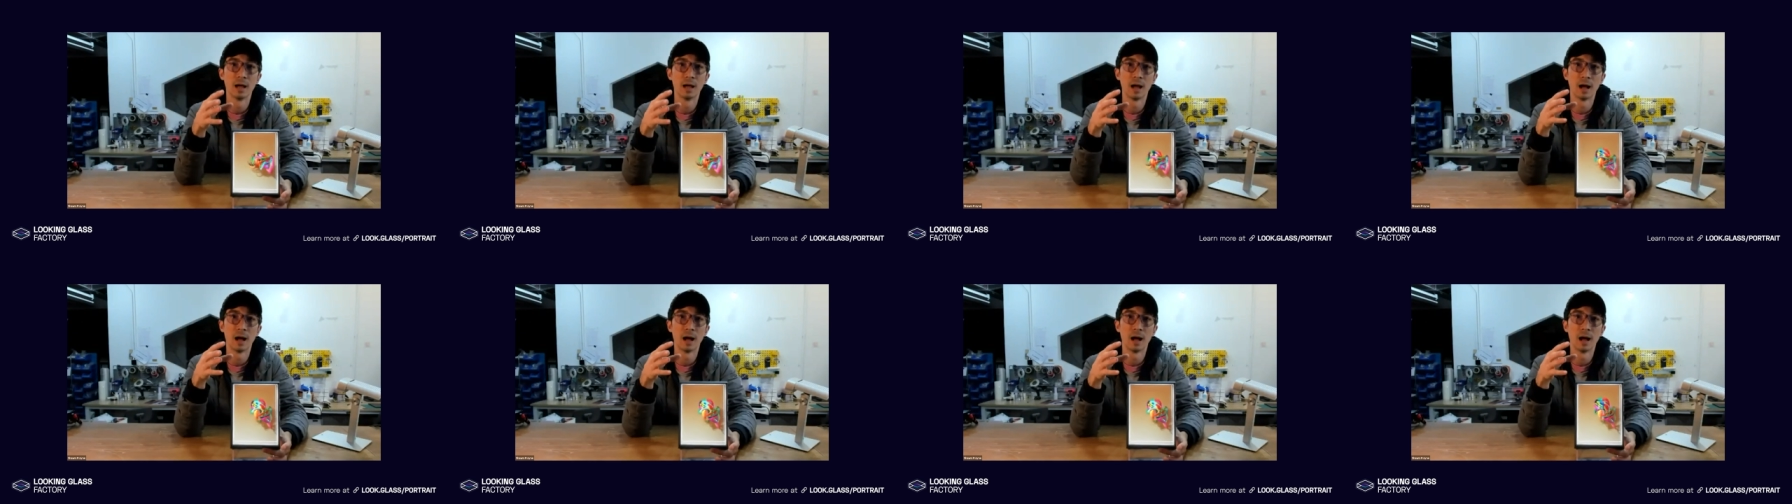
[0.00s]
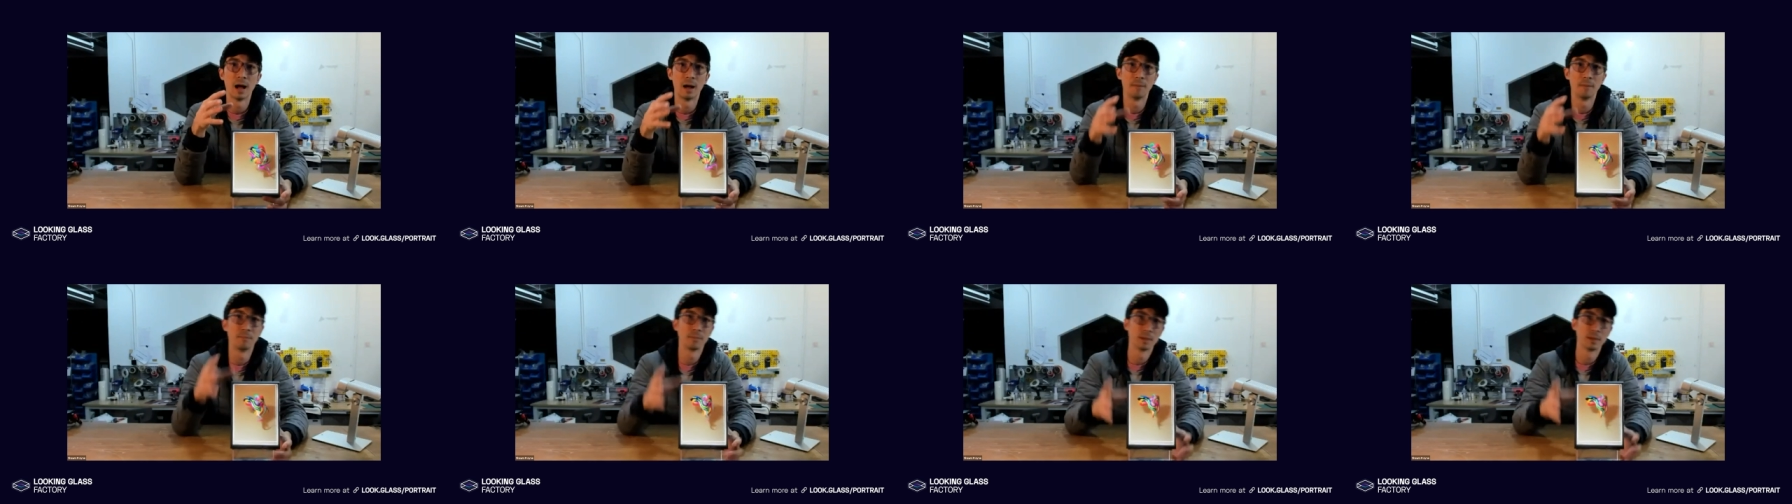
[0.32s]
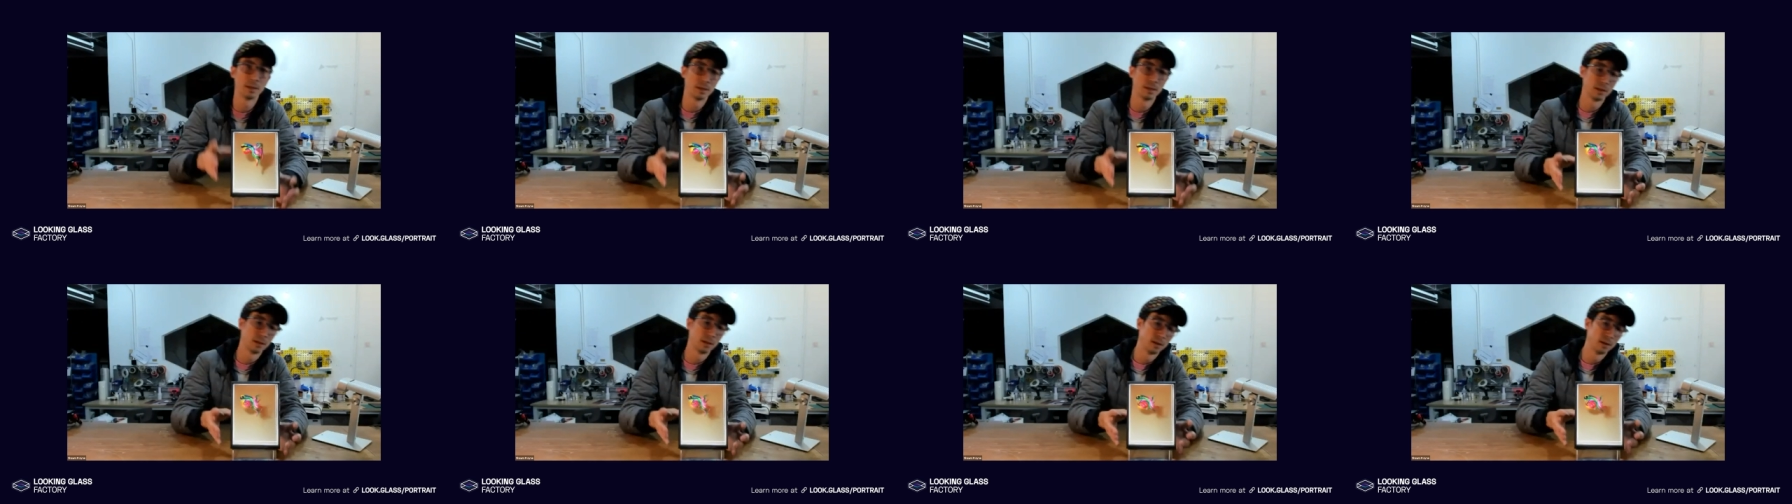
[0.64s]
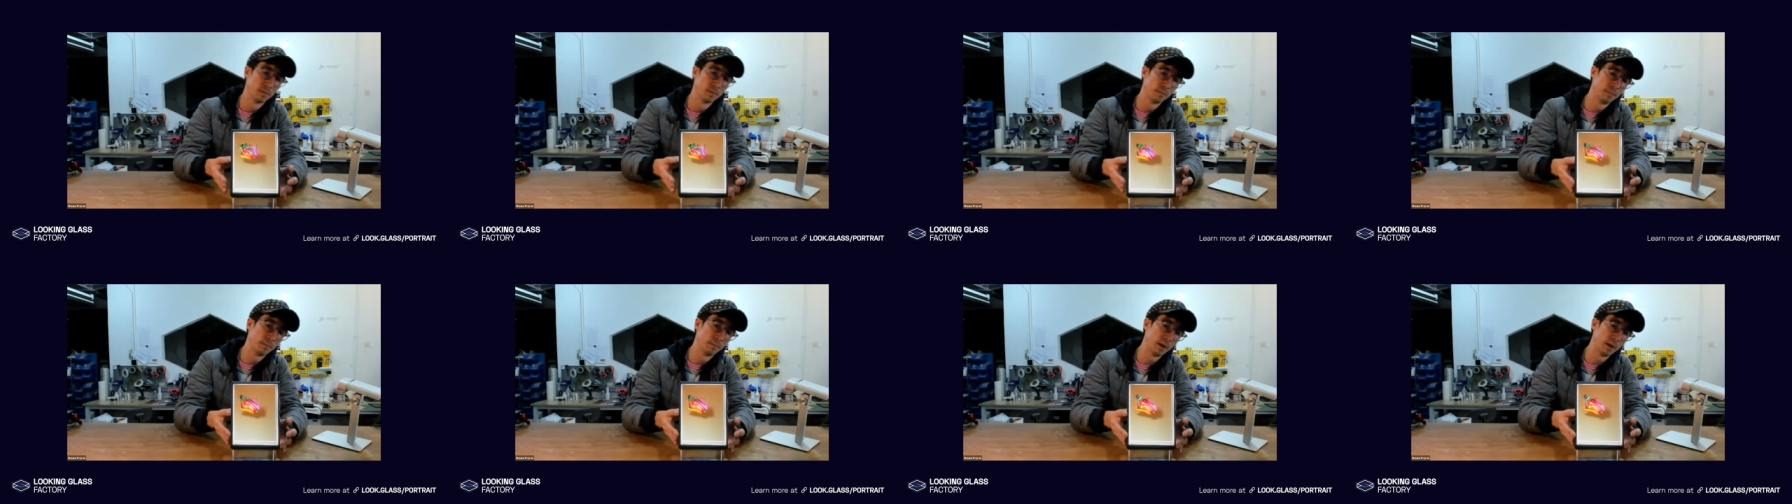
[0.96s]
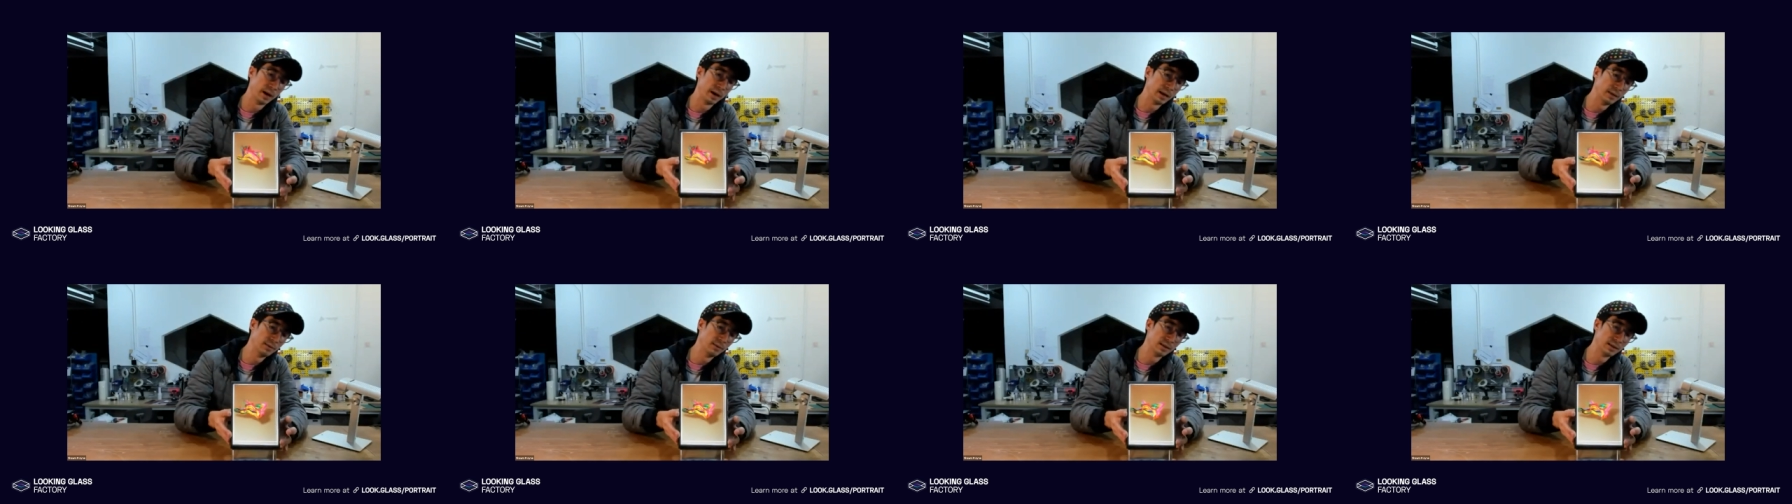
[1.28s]
Um,
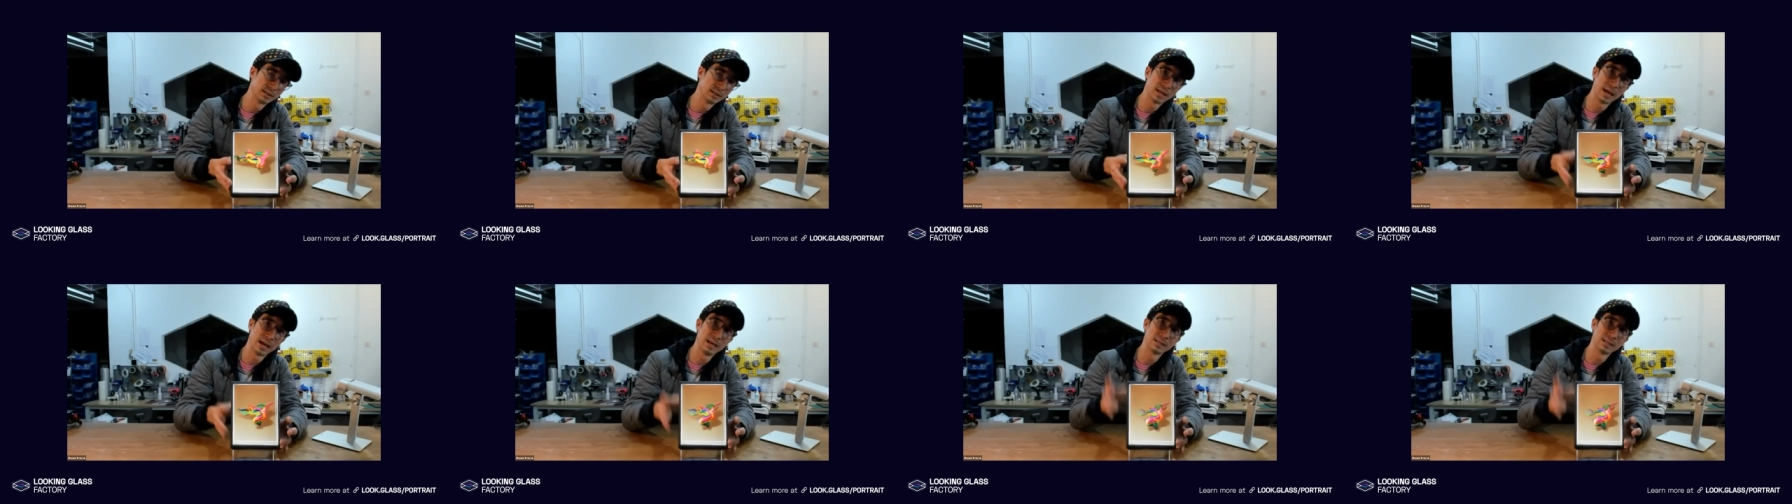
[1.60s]
but in this case,